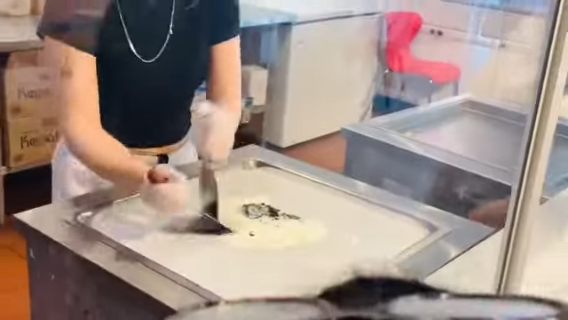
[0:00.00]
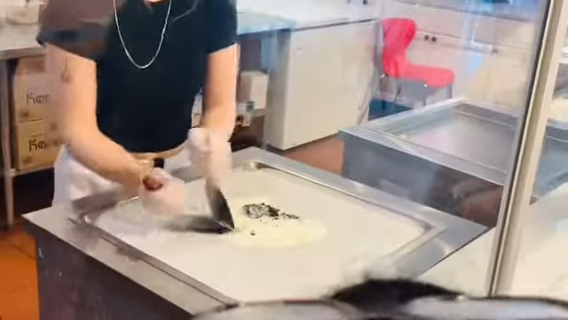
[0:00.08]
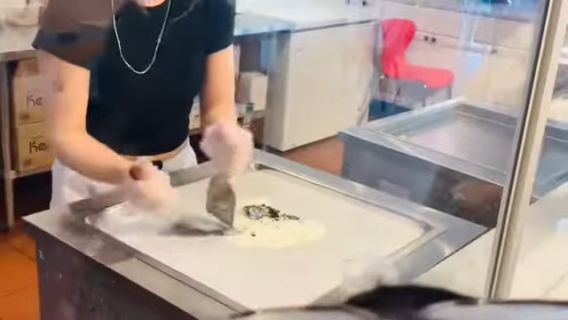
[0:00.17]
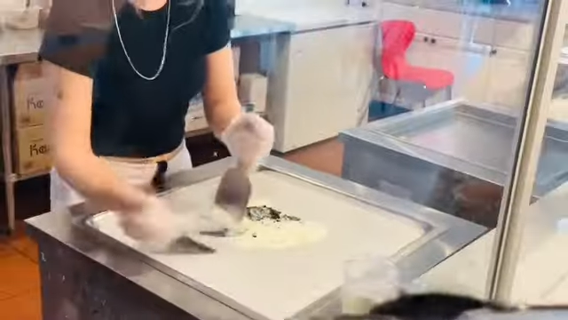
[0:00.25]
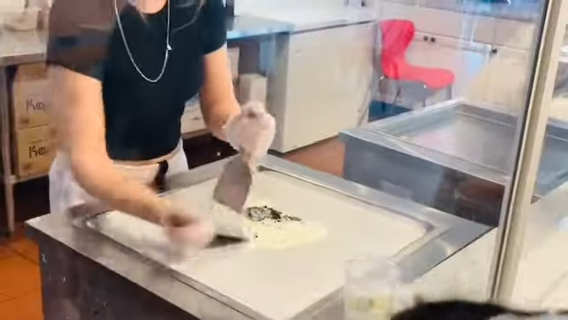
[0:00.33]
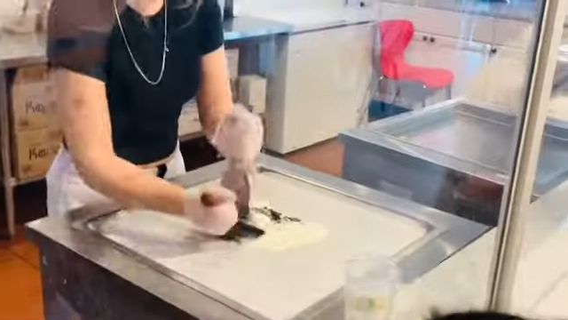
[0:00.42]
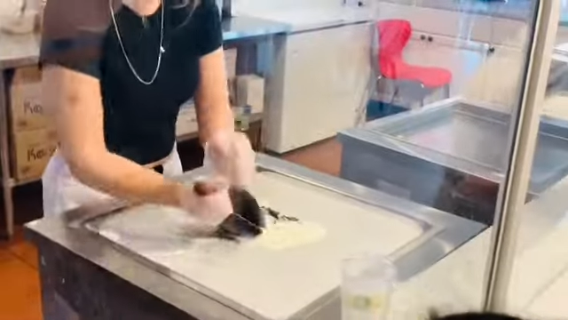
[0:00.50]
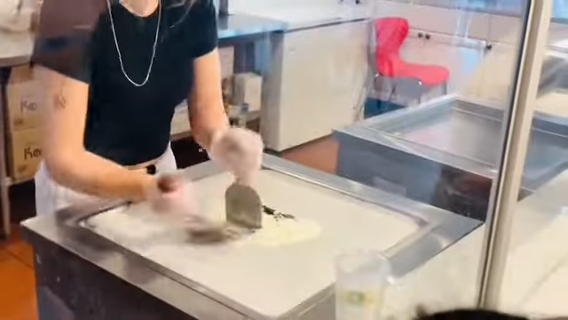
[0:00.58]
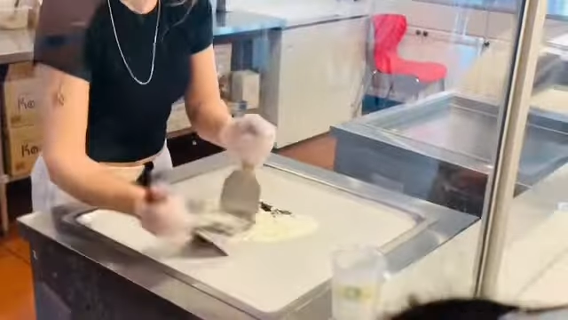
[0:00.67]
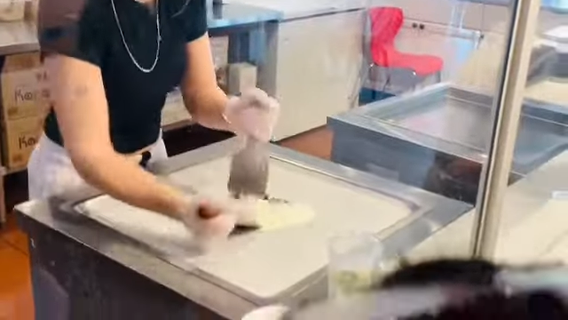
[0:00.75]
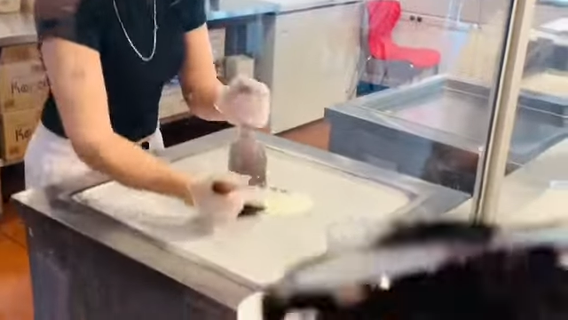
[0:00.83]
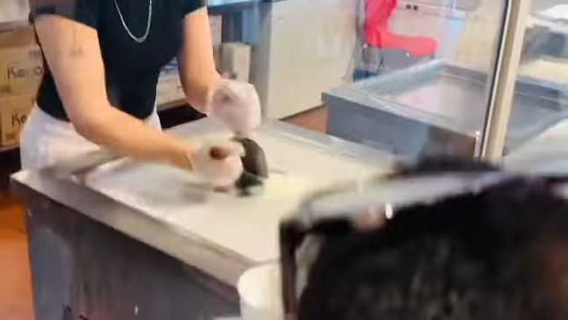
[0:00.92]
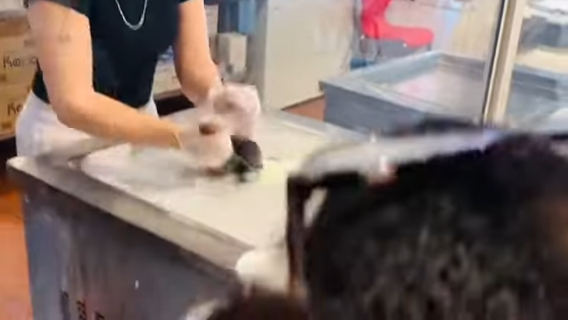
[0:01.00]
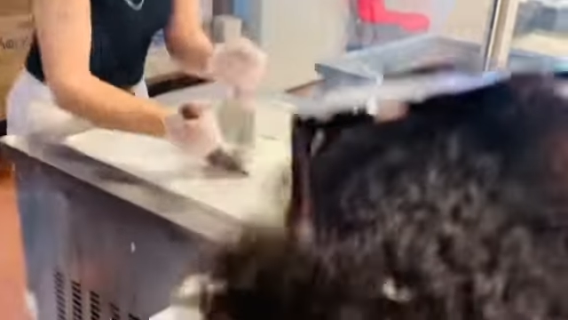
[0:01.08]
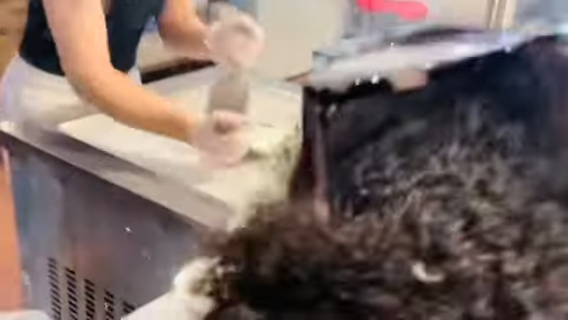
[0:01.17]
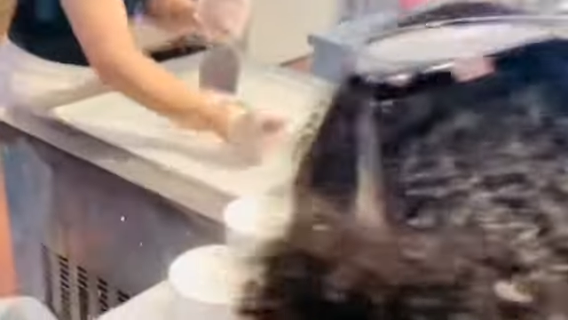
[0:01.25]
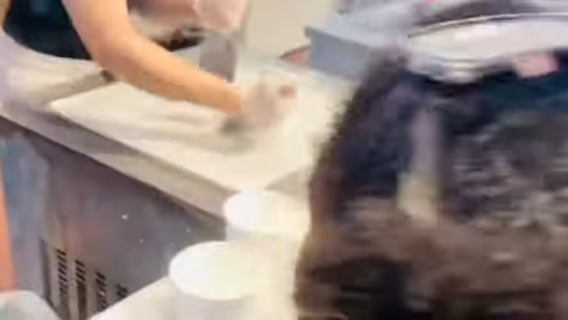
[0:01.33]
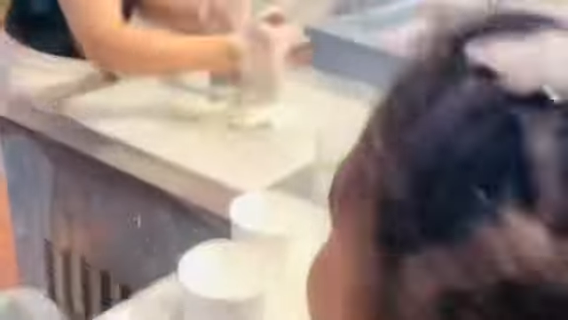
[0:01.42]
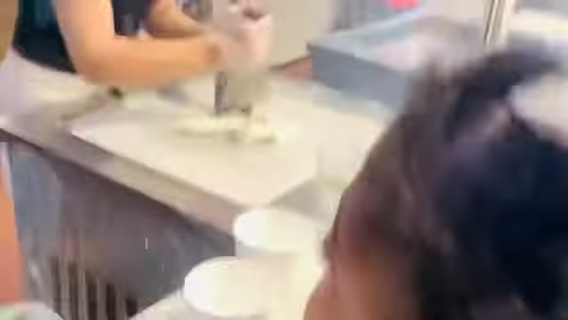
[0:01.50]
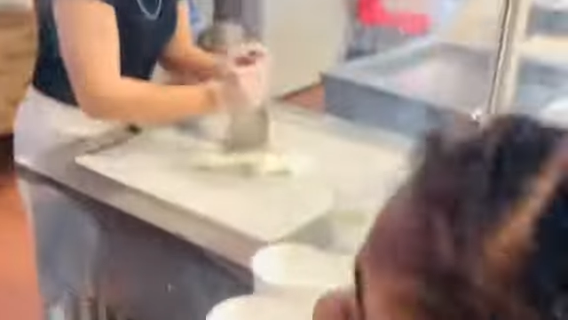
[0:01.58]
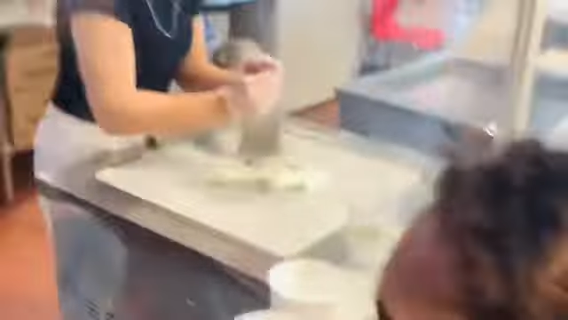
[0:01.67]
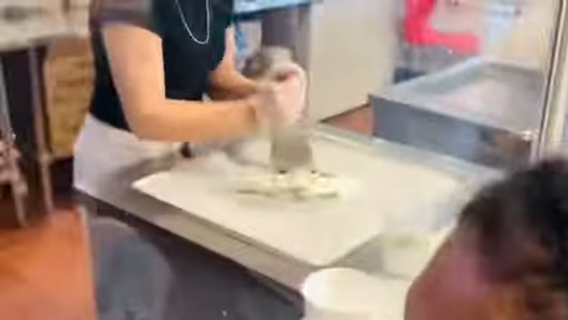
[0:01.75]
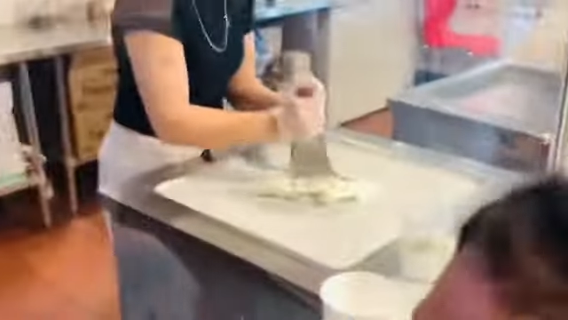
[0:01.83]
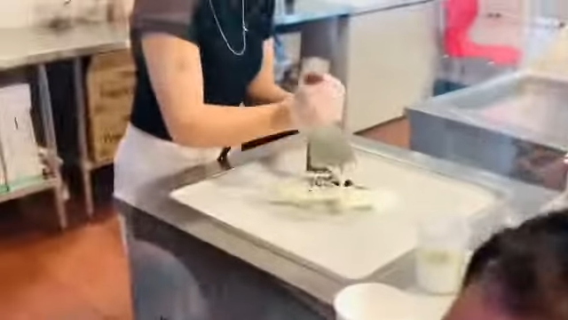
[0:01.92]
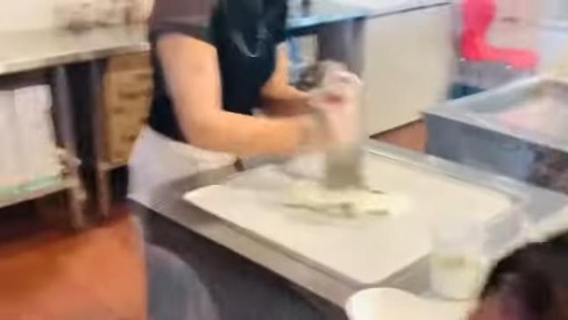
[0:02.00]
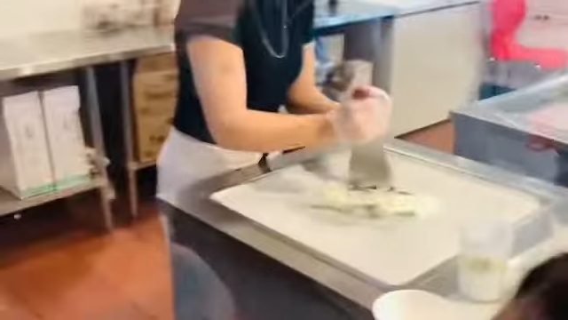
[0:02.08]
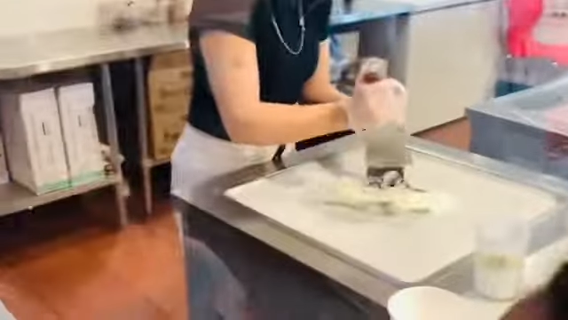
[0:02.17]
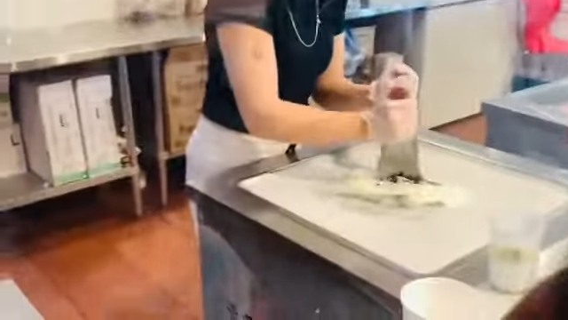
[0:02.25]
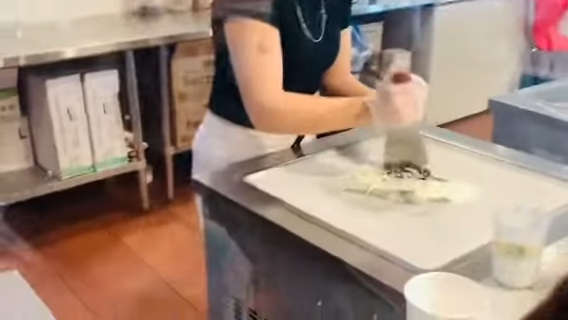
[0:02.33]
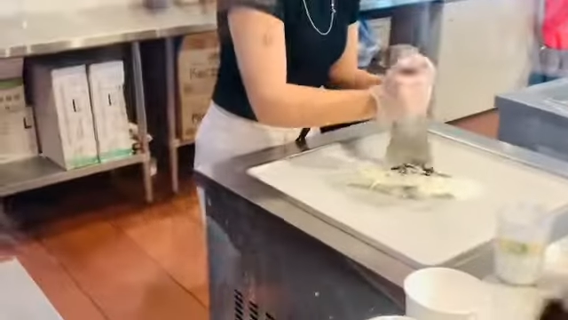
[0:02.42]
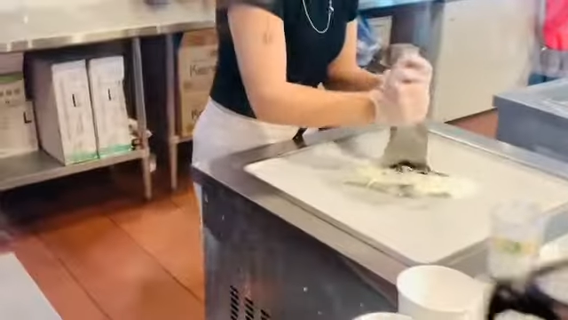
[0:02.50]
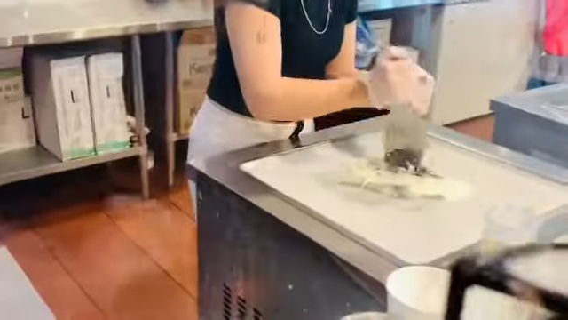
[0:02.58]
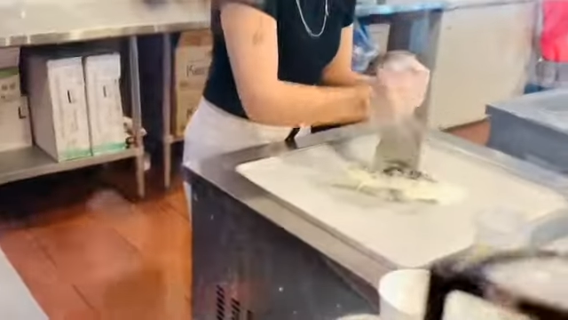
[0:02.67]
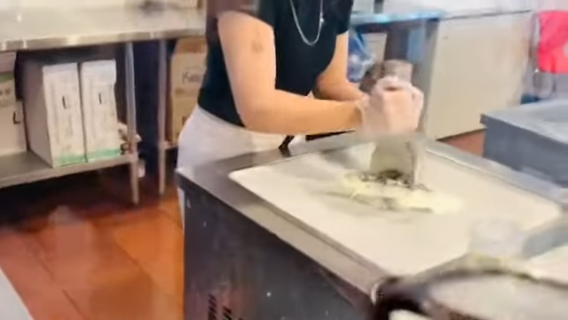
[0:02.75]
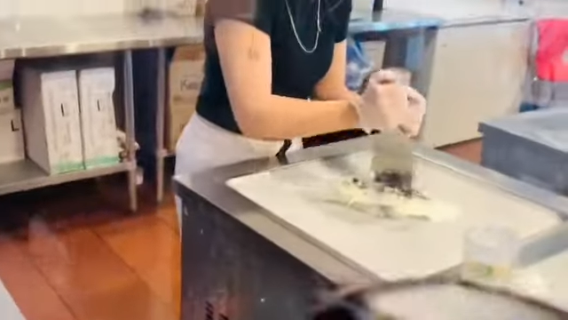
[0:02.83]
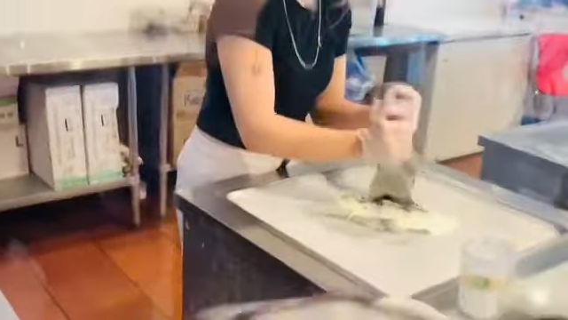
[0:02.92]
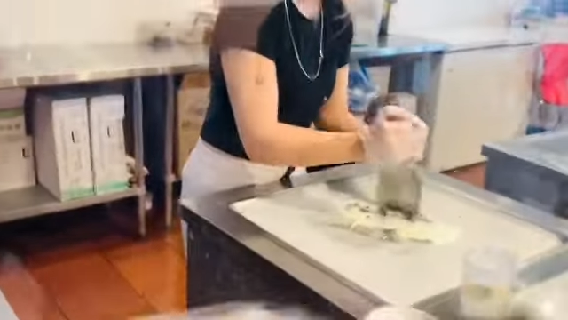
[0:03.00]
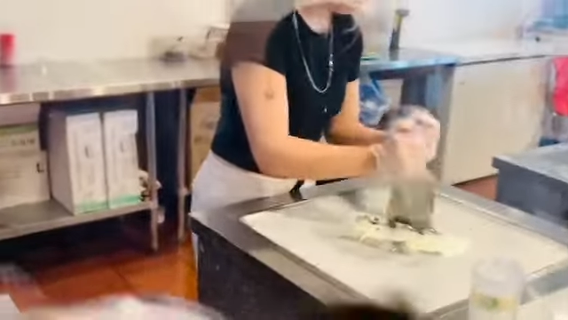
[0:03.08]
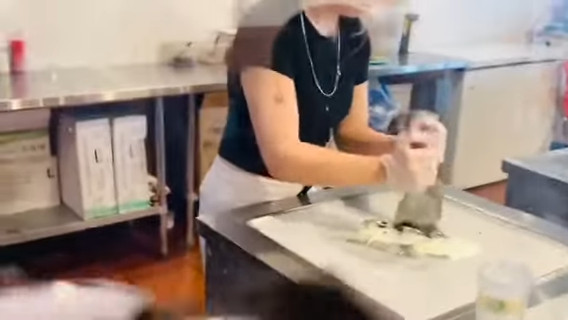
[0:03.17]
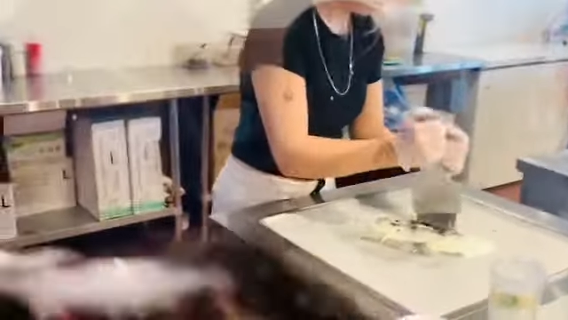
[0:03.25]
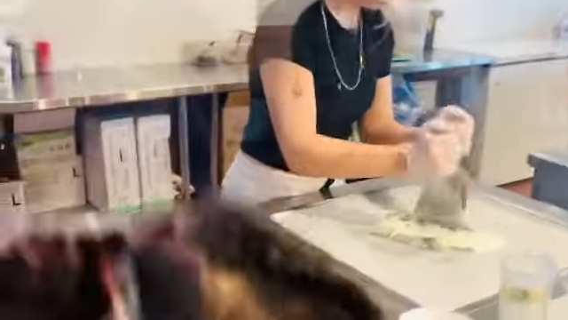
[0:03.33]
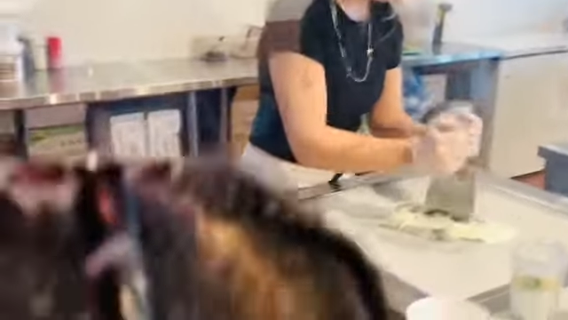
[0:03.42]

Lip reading: Nobody's mouth can be seen.